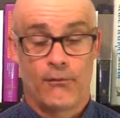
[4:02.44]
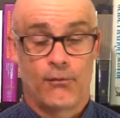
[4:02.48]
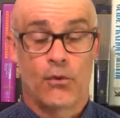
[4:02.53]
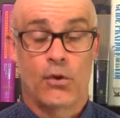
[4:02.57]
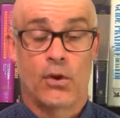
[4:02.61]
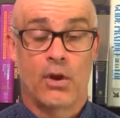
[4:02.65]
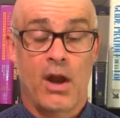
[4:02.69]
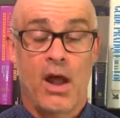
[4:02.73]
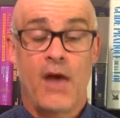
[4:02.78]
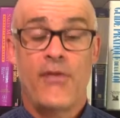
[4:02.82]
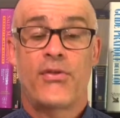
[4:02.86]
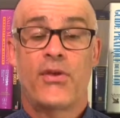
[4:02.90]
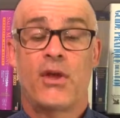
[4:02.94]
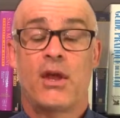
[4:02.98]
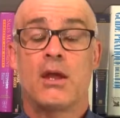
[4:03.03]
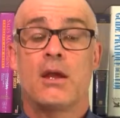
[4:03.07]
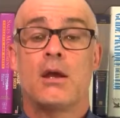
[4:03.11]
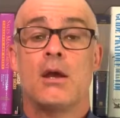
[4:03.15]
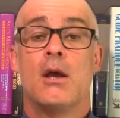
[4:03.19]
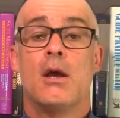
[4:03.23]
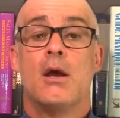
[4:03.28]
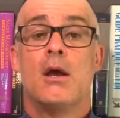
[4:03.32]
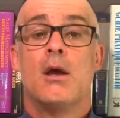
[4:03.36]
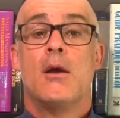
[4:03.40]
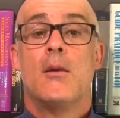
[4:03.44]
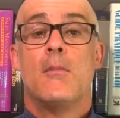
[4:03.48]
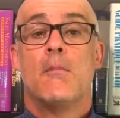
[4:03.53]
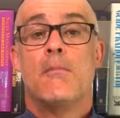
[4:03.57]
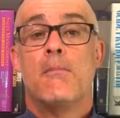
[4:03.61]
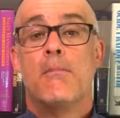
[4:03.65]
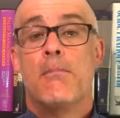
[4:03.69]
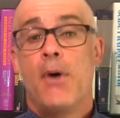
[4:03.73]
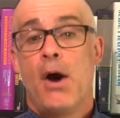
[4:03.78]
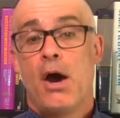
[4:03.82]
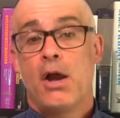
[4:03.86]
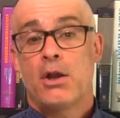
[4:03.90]
for nothing,
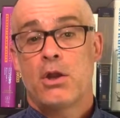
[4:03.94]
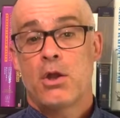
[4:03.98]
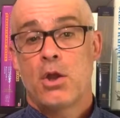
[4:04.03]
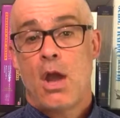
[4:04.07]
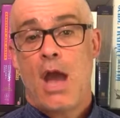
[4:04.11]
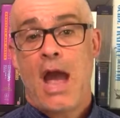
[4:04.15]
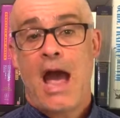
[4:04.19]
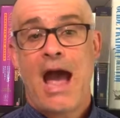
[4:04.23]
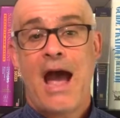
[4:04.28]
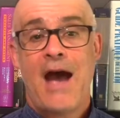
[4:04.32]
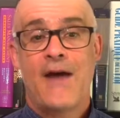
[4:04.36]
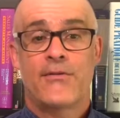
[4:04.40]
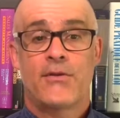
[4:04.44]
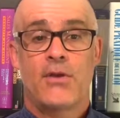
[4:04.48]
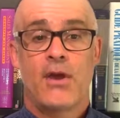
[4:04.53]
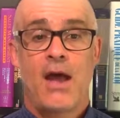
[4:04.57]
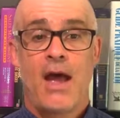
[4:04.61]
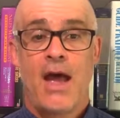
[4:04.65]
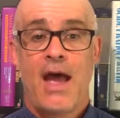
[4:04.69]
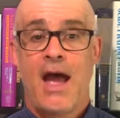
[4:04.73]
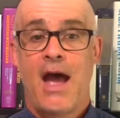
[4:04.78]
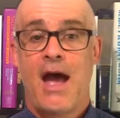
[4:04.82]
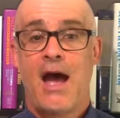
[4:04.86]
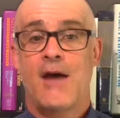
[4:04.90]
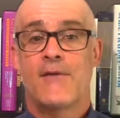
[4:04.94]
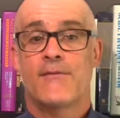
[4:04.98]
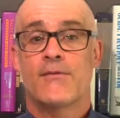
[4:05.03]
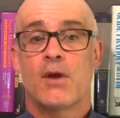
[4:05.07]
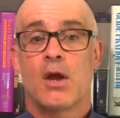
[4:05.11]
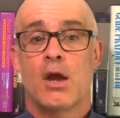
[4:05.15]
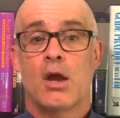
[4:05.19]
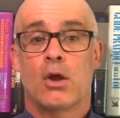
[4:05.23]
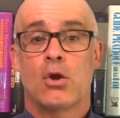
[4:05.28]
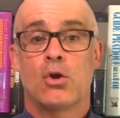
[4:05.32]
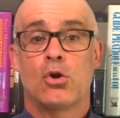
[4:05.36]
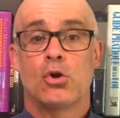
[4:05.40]
but you have to have
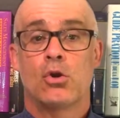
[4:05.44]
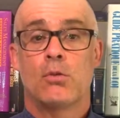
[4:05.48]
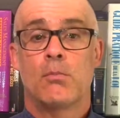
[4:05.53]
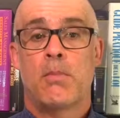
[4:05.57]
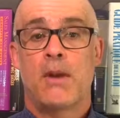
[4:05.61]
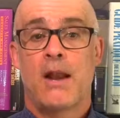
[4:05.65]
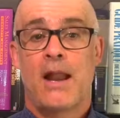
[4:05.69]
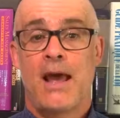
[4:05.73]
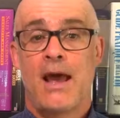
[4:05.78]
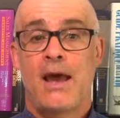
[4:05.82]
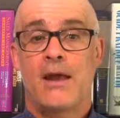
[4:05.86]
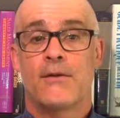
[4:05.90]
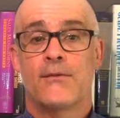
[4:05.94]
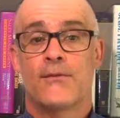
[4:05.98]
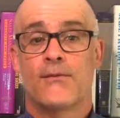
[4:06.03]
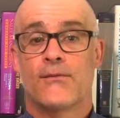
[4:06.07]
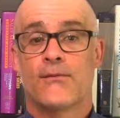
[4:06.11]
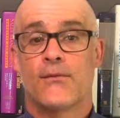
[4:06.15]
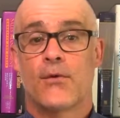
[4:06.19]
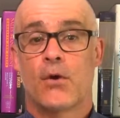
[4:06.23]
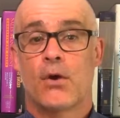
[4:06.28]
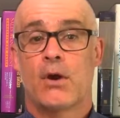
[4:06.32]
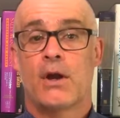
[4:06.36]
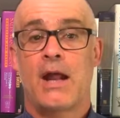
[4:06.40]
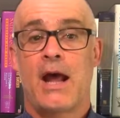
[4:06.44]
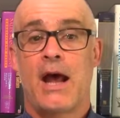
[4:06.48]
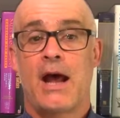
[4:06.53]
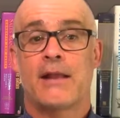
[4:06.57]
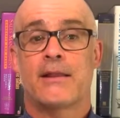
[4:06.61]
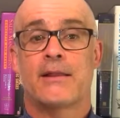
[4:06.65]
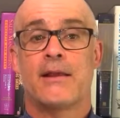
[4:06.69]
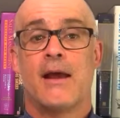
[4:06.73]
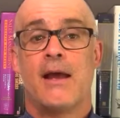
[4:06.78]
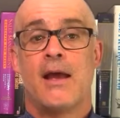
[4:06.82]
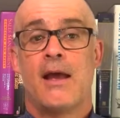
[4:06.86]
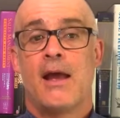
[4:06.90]
a good plan for
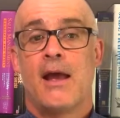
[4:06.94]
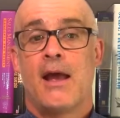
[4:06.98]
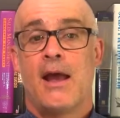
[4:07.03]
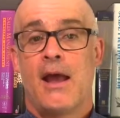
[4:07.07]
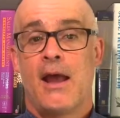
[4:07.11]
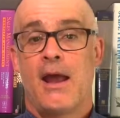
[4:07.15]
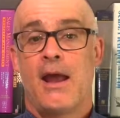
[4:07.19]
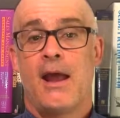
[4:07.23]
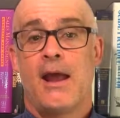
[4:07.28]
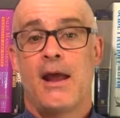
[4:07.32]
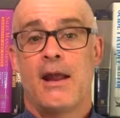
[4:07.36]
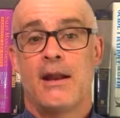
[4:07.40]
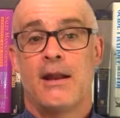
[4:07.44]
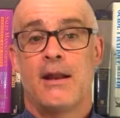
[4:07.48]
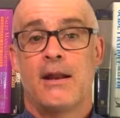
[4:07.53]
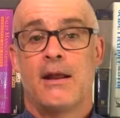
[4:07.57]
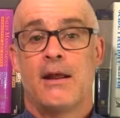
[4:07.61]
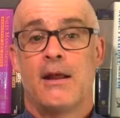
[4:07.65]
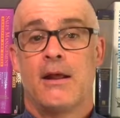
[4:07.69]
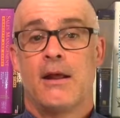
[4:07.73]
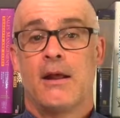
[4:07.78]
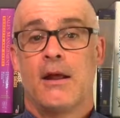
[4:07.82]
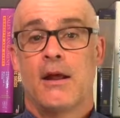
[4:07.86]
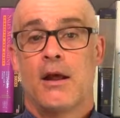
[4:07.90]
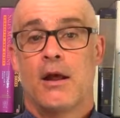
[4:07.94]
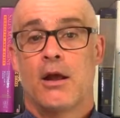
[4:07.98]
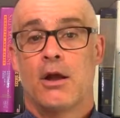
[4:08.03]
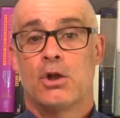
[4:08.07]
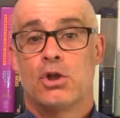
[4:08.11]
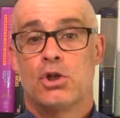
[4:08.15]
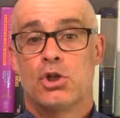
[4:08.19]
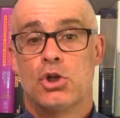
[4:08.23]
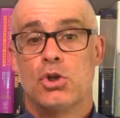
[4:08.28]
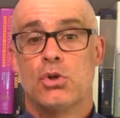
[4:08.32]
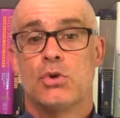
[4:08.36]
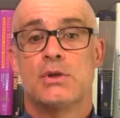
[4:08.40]
that and
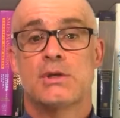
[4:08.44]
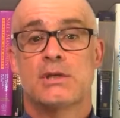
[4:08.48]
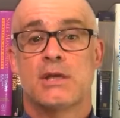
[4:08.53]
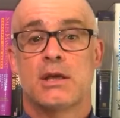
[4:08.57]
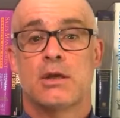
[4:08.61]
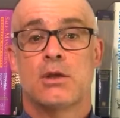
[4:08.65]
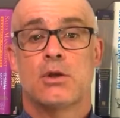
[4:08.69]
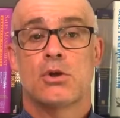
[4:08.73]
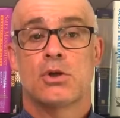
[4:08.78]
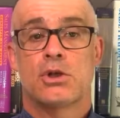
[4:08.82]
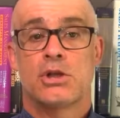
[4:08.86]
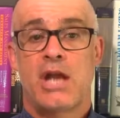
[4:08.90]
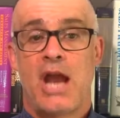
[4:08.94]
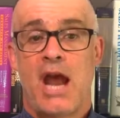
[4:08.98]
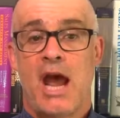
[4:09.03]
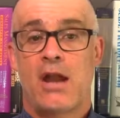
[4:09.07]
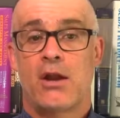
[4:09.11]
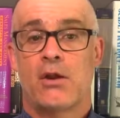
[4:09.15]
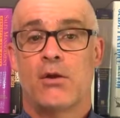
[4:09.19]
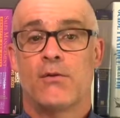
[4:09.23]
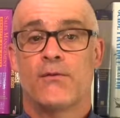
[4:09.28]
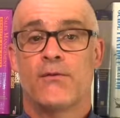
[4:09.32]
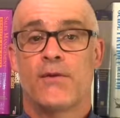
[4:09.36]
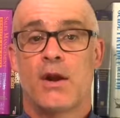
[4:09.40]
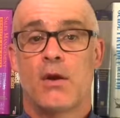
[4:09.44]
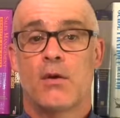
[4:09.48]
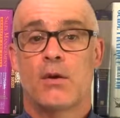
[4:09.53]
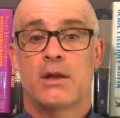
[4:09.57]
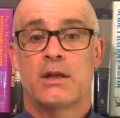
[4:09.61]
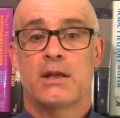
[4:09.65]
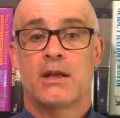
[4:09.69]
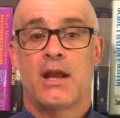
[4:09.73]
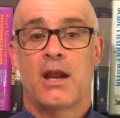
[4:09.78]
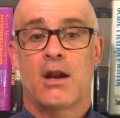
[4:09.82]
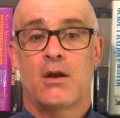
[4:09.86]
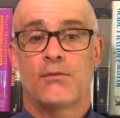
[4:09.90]
choosing your channel
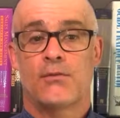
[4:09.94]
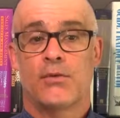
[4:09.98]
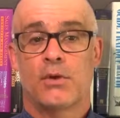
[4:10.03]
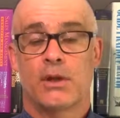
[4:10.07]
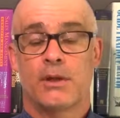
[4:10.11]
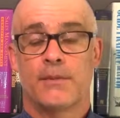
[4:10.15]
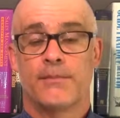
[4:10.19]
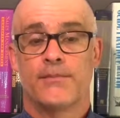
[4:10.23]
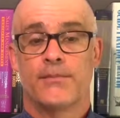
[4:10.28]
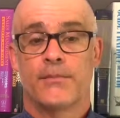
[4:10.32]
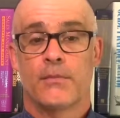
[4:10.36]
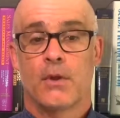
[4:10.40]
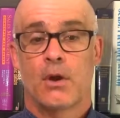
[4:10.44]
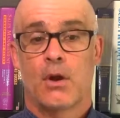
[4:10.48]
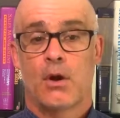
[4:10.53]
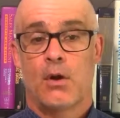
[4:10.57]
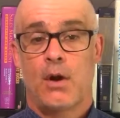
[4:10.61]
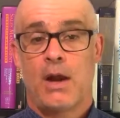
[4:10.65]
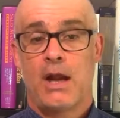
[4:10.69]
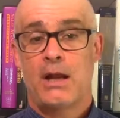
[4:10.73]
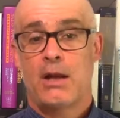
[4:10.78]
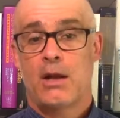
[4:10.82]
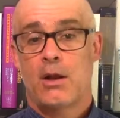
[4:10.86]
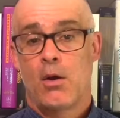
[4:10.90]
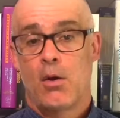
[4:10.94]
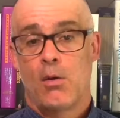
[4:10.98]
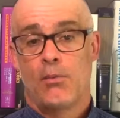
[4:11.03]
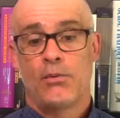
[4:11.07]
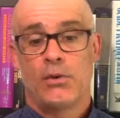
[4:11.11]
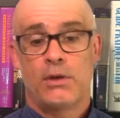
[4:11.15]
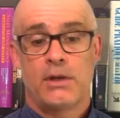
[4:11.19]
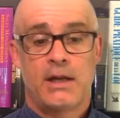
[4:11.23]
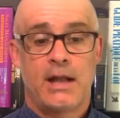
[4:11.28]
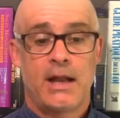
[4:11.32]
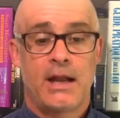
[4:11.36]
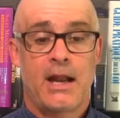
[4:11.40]
very carefully. All right,
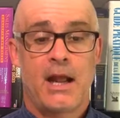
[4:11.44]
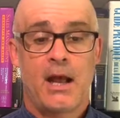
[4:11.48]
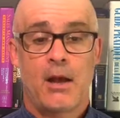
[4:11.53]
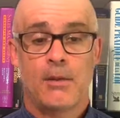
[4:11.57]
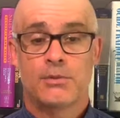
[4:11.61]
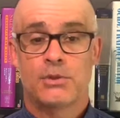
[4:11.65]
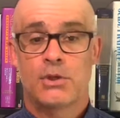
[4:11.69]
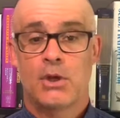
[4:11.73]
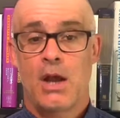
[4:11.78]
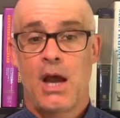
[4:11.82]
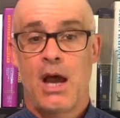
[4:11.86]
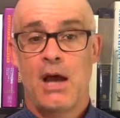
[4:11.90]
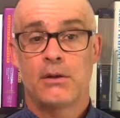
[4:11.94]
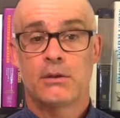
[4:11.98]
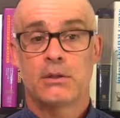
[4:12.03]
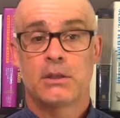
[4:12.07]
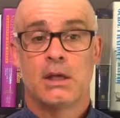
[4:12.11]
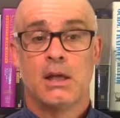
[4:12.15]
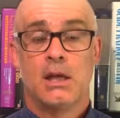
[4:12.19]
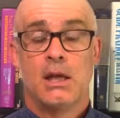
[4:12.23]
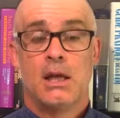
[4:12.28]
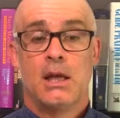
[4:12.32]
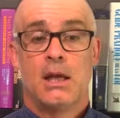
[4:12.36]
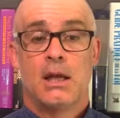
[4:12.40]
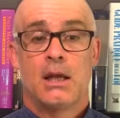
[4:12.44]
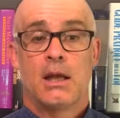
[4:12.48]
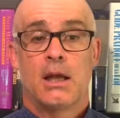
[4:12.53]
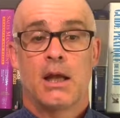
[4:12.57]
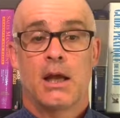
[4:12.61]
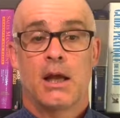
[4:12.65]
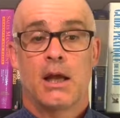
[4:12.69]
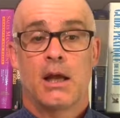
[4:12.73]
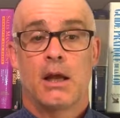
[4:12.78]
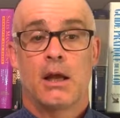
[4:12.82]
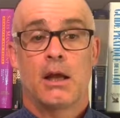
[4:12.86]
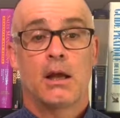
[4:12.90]
hopefully that helps you out.
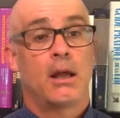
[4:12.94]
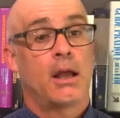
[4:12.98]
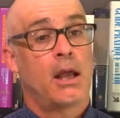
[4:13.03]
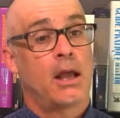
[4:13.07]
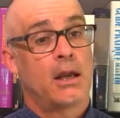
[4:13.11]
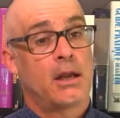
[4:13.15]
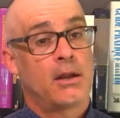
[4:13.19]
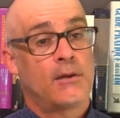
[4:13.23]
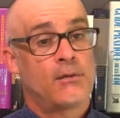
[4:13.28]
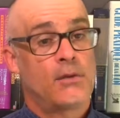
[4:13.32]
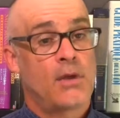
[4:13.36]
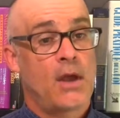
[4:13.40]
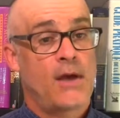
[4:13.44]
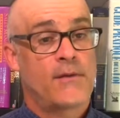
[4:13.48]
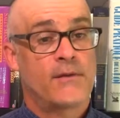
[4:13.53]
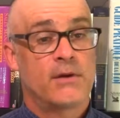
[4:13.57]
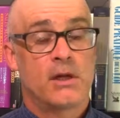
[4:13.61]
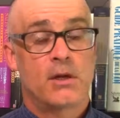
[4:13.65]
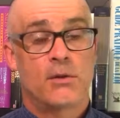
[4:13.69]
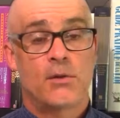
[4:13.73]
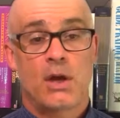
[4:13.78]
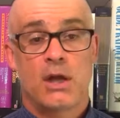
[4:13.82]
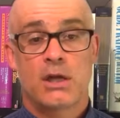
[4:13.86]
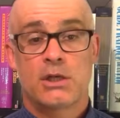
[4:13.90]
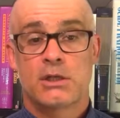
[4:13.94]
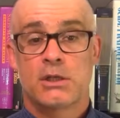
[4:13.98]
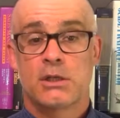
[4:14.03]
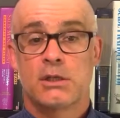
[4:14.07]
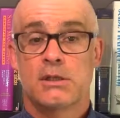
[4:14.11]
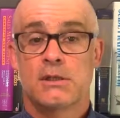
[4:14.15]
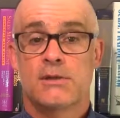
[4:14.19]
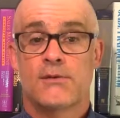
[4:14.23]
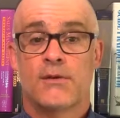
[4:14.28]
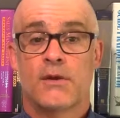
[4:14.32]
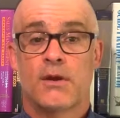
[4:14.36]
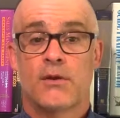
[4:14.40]
And if you have any
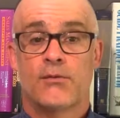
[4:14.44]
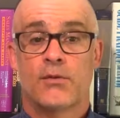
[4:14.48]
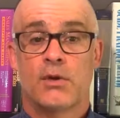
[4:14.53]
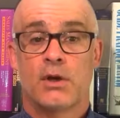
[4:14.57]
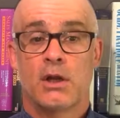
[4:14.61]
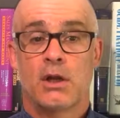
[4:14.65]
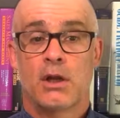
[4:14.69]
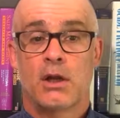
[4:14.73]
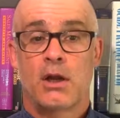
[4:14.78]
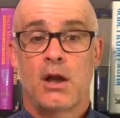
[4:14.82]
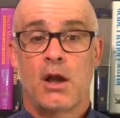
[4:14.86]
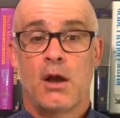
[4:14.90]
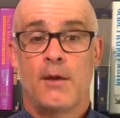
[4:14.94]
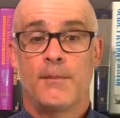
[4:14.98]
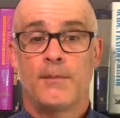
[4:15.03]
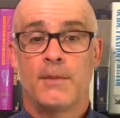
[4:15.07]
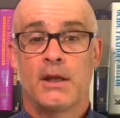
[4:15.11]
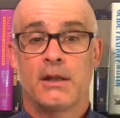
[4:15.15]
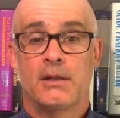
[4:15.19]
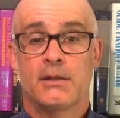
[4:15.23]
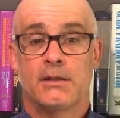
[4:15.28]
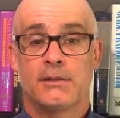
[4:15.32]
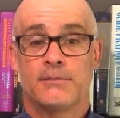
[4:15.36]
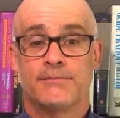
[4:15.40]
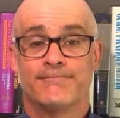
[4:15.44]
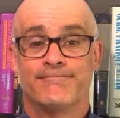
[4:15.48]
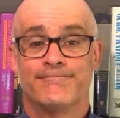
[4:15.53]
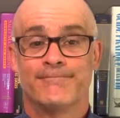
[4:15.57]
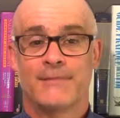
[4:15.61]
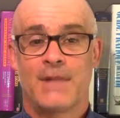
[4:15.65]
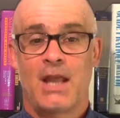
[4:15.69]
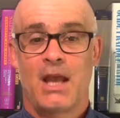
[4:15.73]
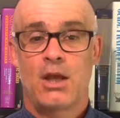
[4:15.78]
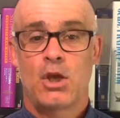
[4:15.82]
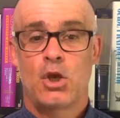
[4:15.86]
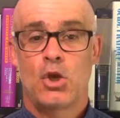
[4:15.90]
questions, feel free to comment.
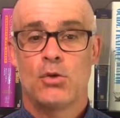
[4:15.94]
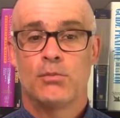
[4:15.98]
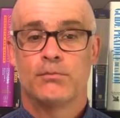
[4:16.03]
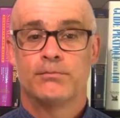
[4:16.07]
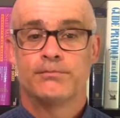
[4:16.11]
Thank